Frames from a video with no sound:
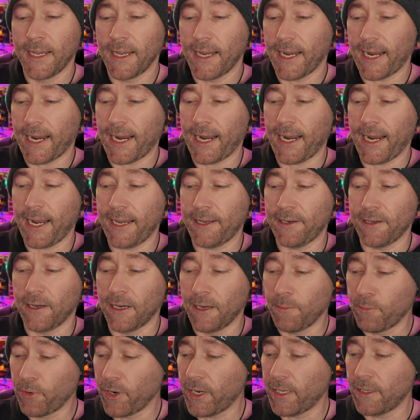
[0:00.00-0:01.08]
And
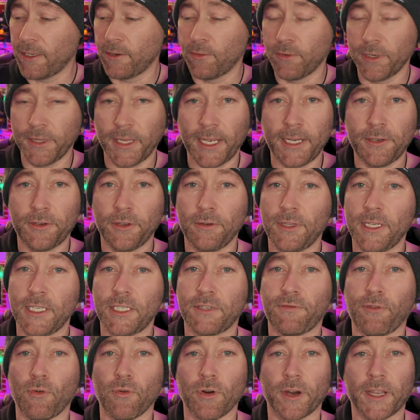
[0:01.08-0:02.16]
Umbrella, when they do
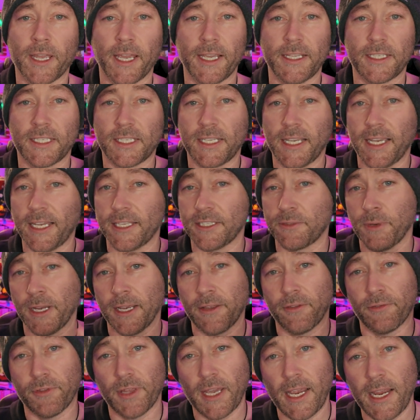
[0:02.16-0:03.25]
these 4K sets,
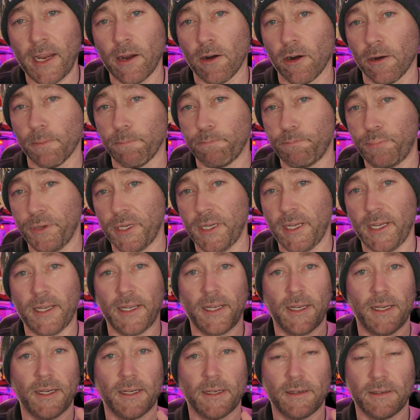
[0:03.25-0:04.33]
man, they are
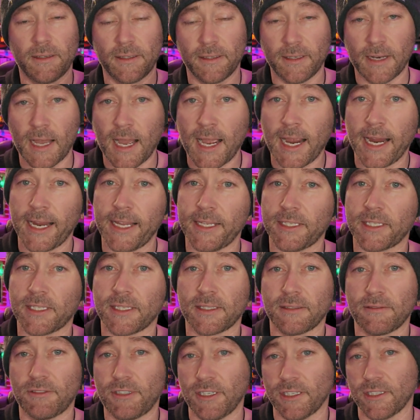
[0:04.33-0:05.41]
big,
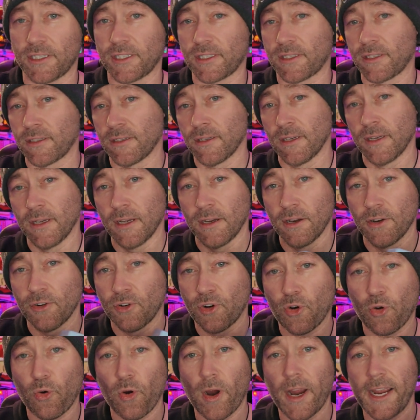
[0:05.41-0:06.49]
nice, just
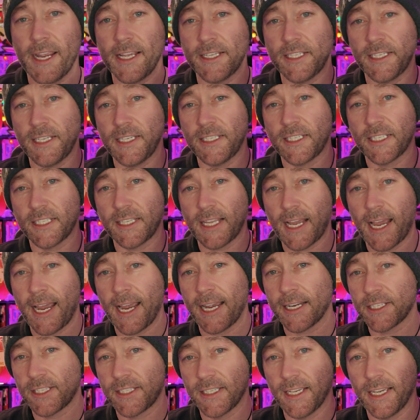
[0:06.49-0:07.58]
crazy
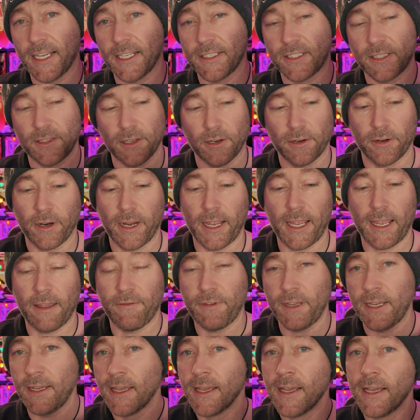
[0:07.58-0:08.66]
stacked sets that are
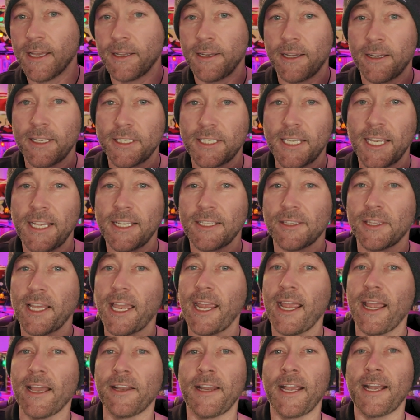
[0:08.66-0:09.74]
heavy. And
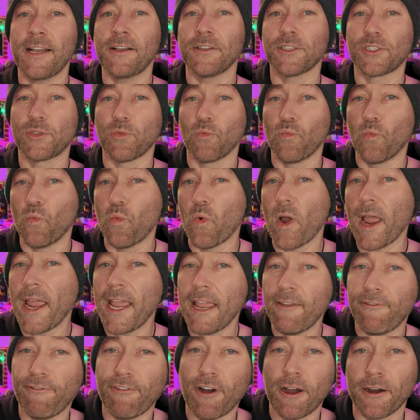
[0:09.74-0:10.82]
they announce
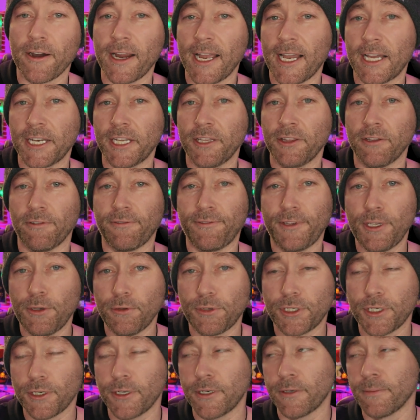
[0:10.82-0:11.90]
way far out in the
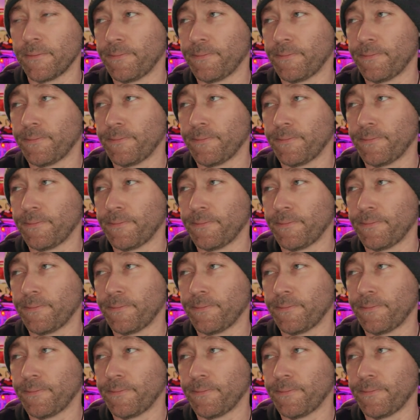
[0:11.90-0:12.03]
future,